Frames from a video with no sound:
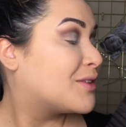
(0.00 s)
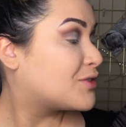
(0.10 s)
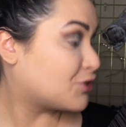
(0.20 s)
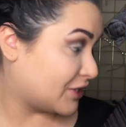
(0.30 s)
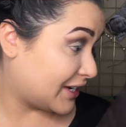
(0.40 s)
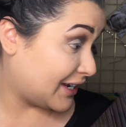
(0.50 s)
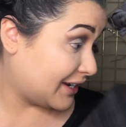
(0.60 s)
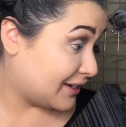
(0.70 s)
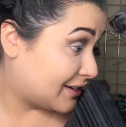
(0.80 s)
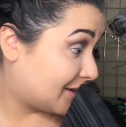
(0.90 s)

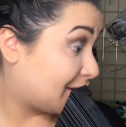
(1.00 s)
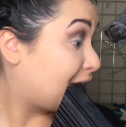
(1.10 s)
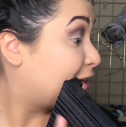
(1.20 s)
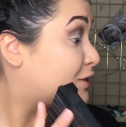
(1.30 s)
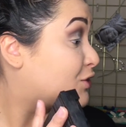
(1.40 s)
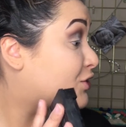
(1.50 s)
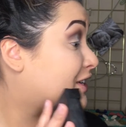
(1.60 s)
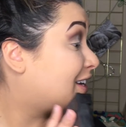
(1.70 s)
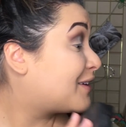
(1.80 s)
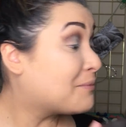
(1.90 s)
Trinity,
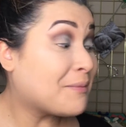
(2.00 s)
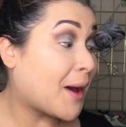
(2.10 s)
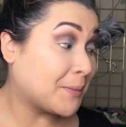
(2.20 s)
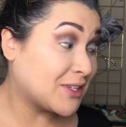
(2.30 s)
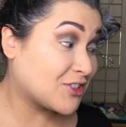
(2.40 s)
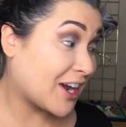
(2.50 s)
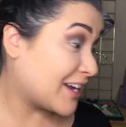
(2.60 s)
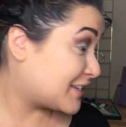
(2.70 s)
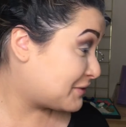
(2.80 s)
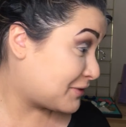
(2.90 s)
mommy's
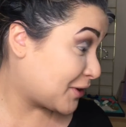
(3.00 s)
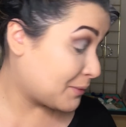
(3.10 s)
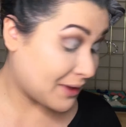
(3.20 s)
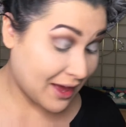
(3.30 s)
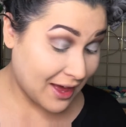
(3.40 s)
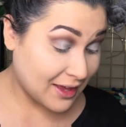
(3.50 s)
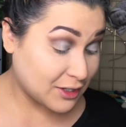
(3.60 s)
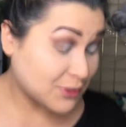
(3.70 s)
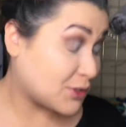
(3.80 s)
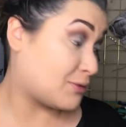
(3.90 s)
trying to film a
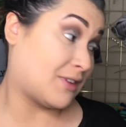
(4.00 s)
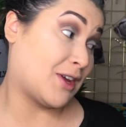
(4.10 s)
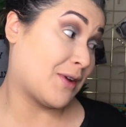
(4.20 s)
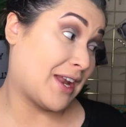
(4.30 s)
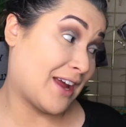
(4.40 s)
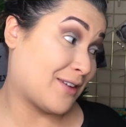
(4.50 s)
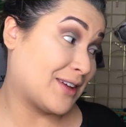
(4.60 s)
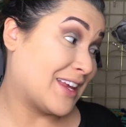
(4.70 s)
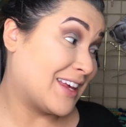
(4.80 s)
YouTube video right now.